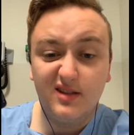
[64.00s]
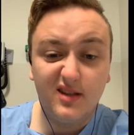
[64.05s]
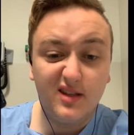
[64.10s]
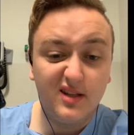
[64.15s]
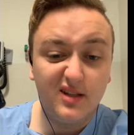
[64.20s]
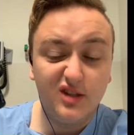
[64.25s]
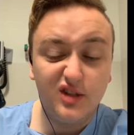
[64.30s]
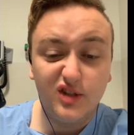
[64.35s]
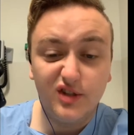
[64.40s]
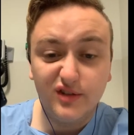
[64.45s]

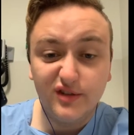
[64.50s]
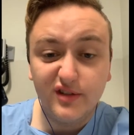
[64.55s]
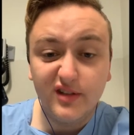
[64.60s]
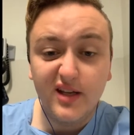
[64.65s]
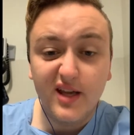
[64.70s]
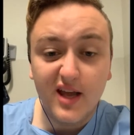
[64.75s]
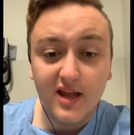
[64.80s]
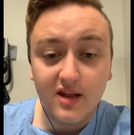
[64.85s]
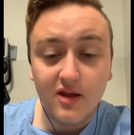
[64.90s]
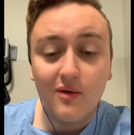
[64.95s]
that should
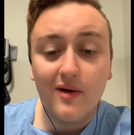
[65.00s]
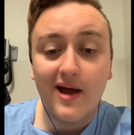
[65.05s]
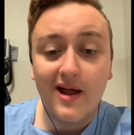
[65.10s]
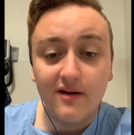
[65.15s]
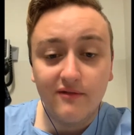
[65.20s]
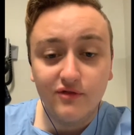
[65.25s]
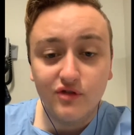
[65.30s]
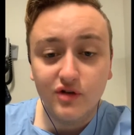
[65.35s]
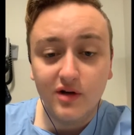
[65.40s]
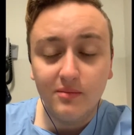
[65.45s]
get you out
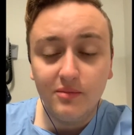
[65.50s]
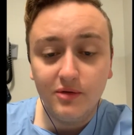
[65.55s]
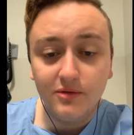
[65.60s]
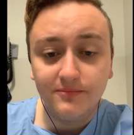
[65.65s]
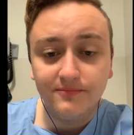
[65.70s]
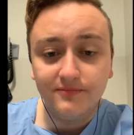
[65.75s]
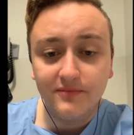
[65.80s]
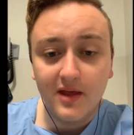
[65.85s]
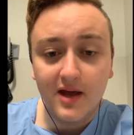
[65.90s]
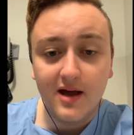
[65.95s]
of trouble.
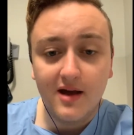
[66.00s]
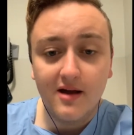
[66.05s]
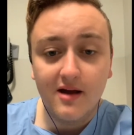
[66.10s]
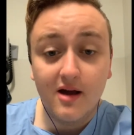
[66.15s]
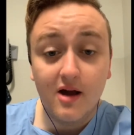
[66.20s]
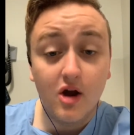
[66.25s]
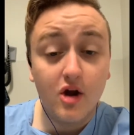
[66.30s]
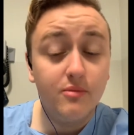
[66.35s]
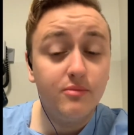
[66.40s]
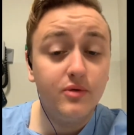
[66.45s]

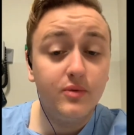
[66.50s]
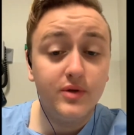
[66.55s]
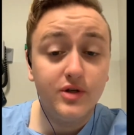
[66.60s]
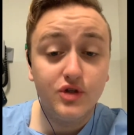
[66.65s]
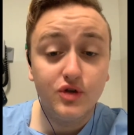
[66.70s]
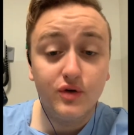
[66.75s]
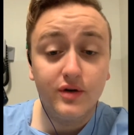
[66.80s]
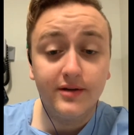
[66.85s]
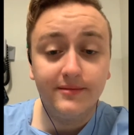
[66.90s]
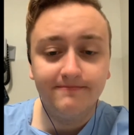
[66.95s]
I hope you
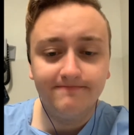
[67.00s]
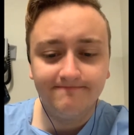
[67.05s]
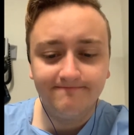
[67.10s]
enjoy.